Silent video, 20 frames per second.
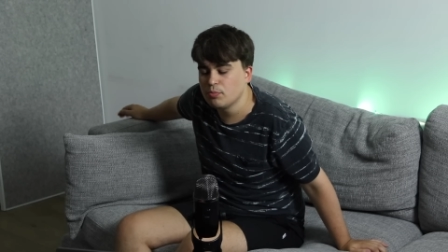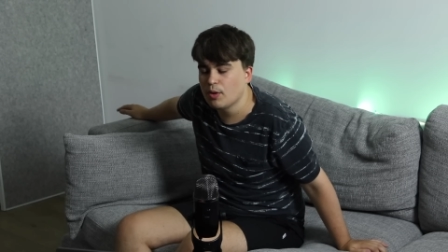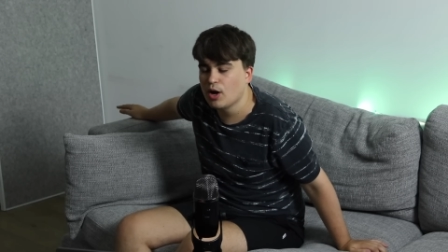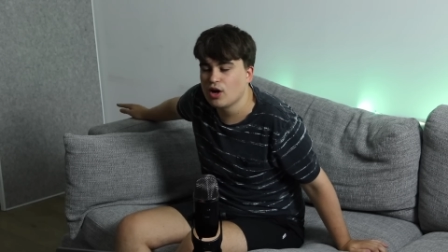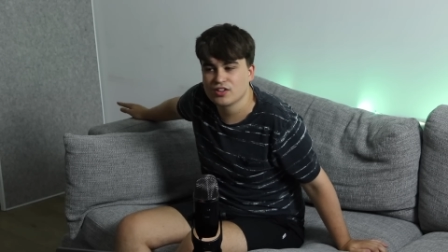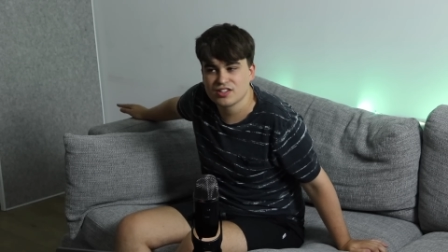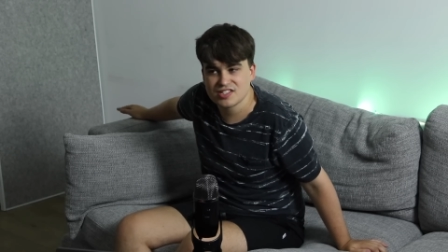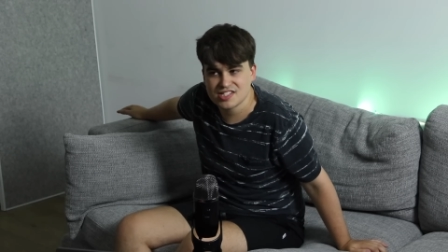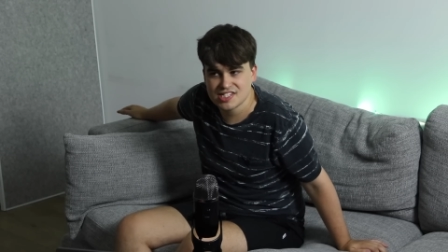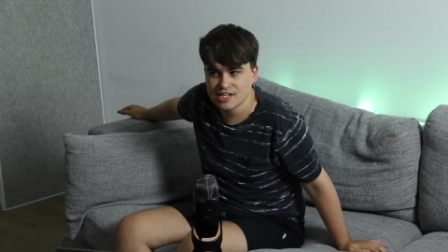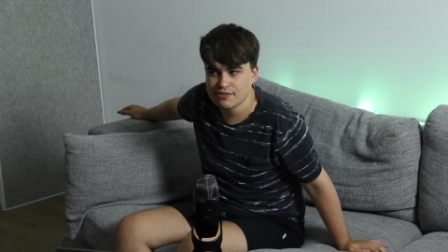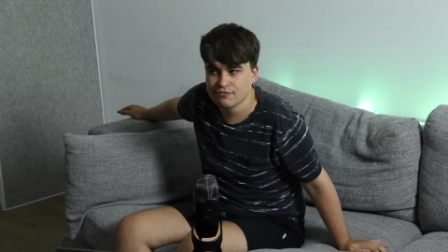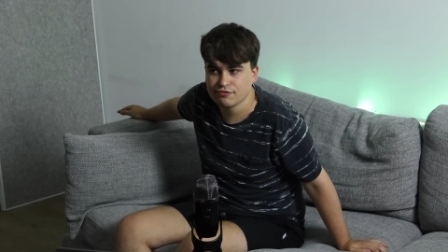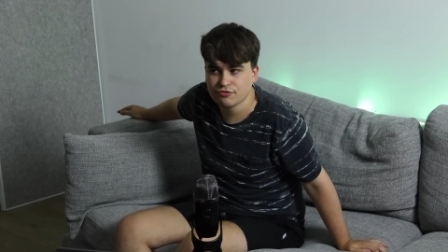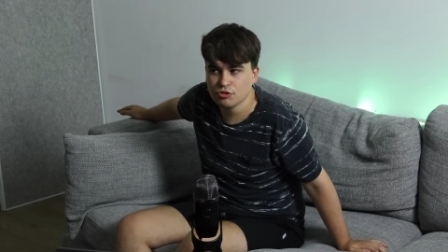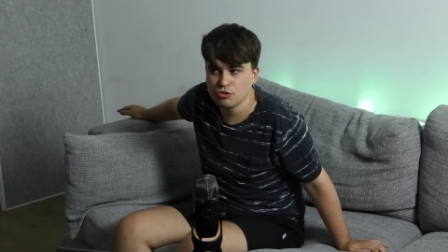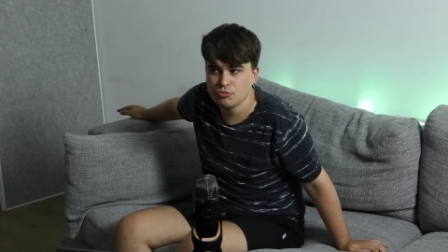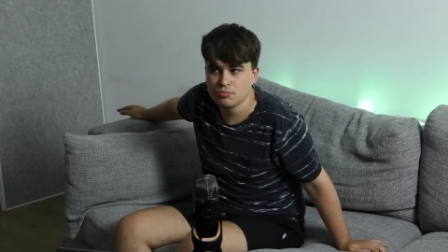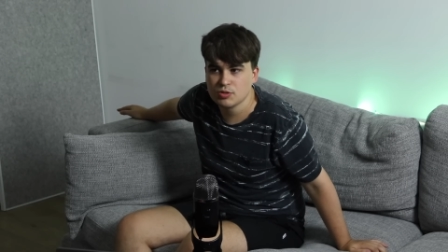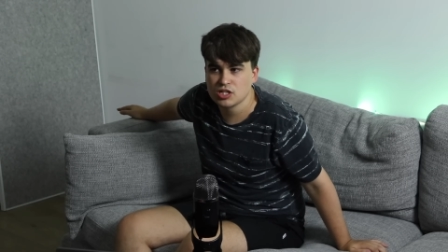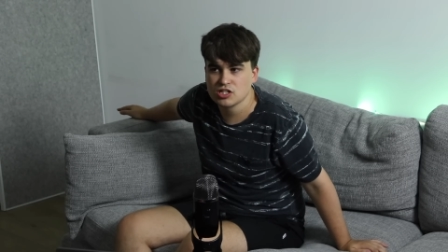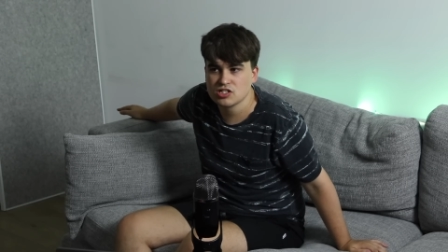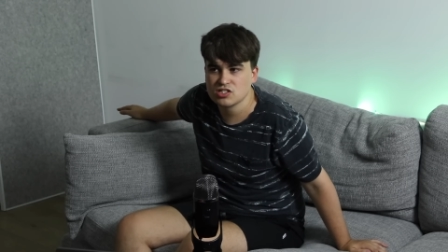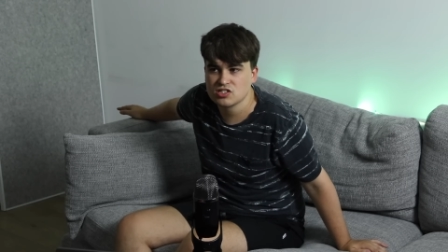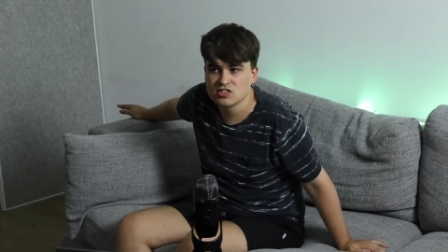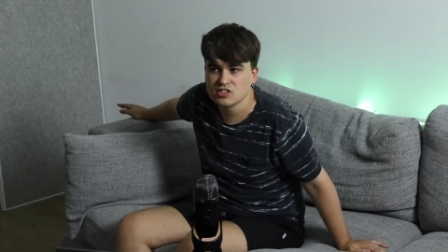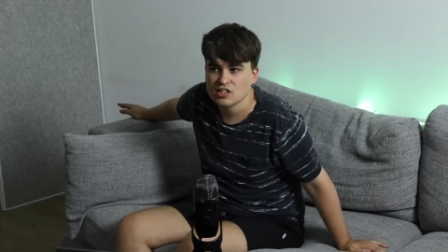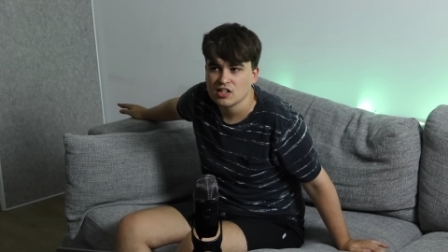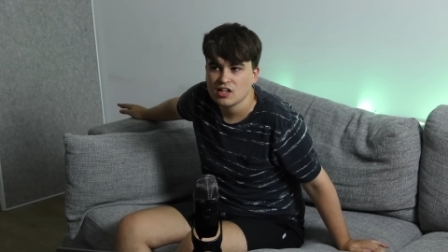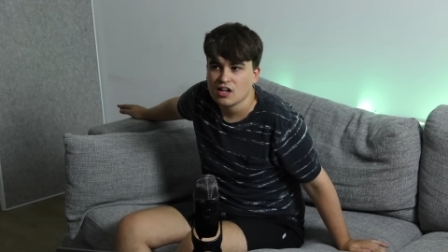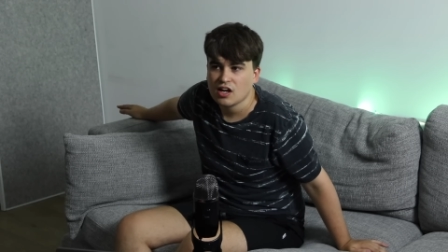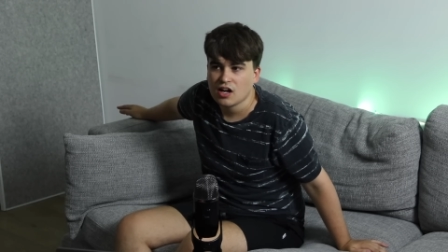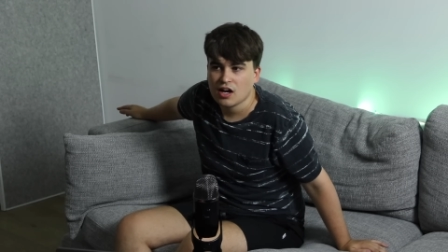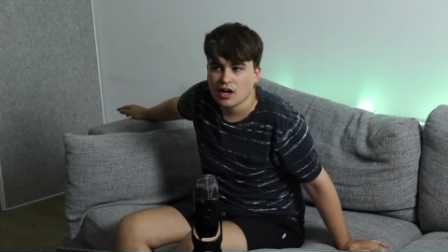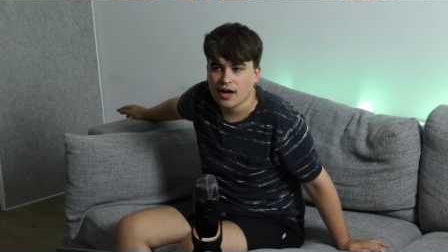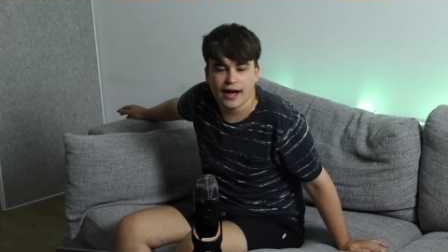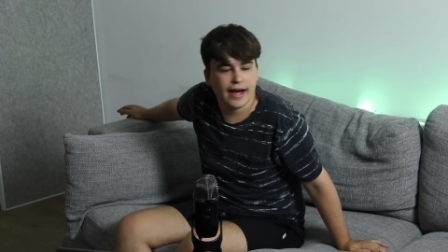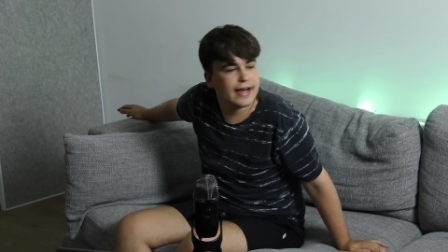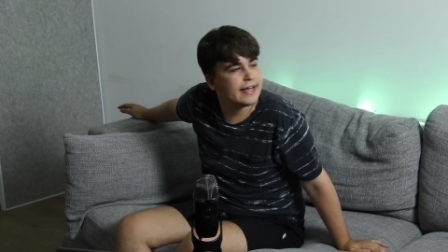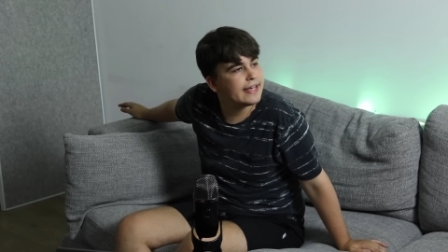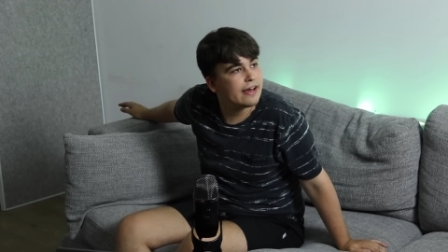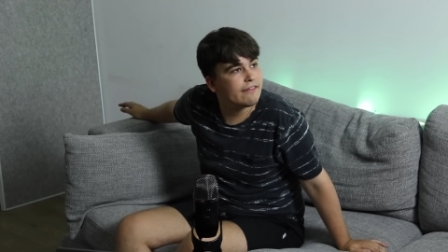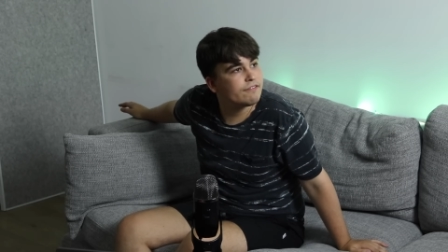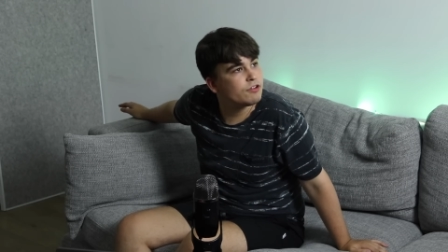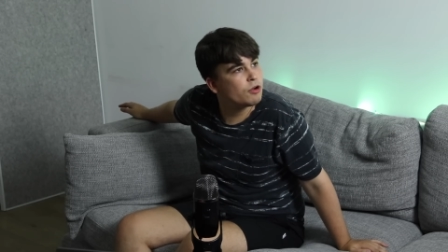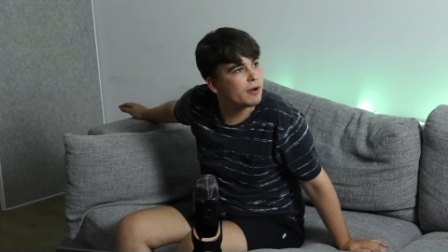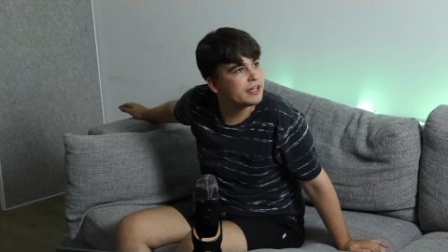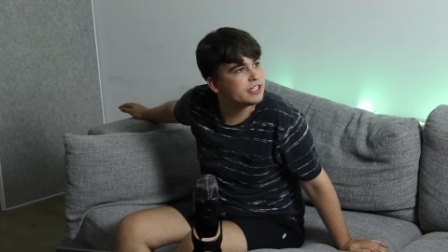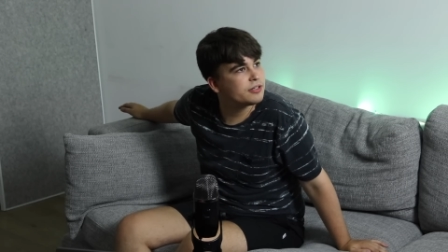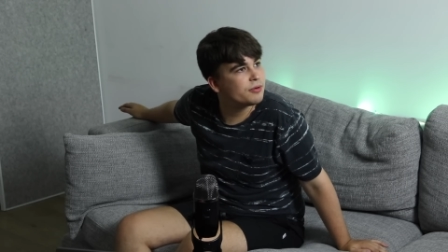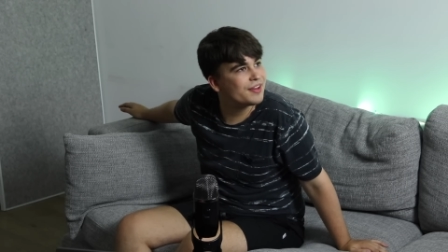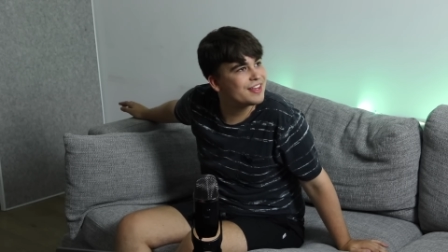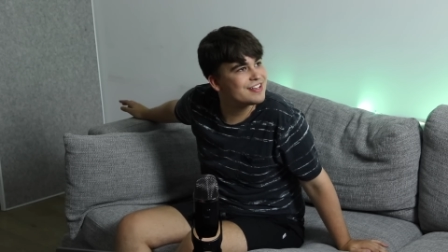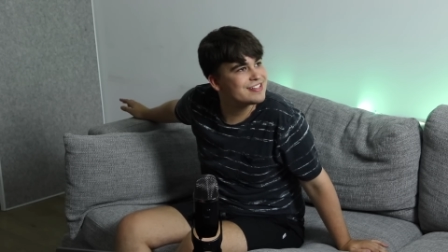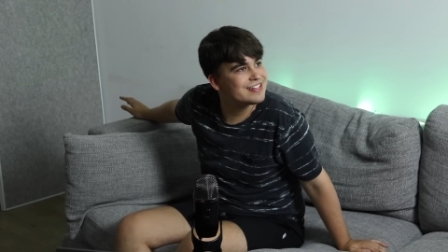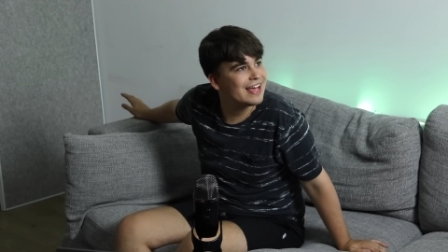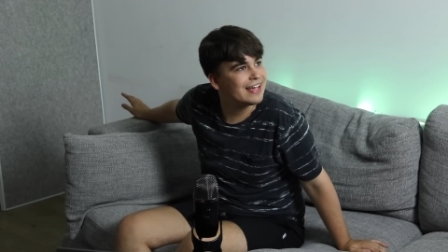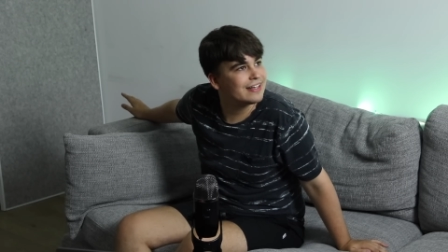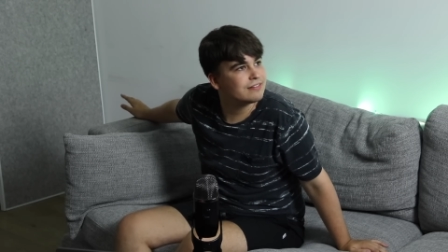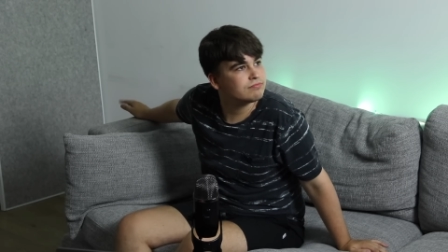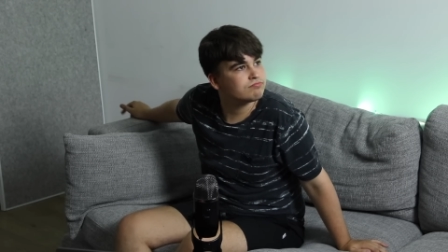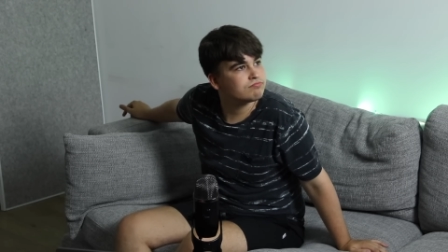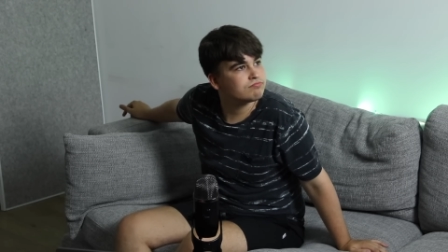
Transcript: part to sit through because I have no idea what they're saying.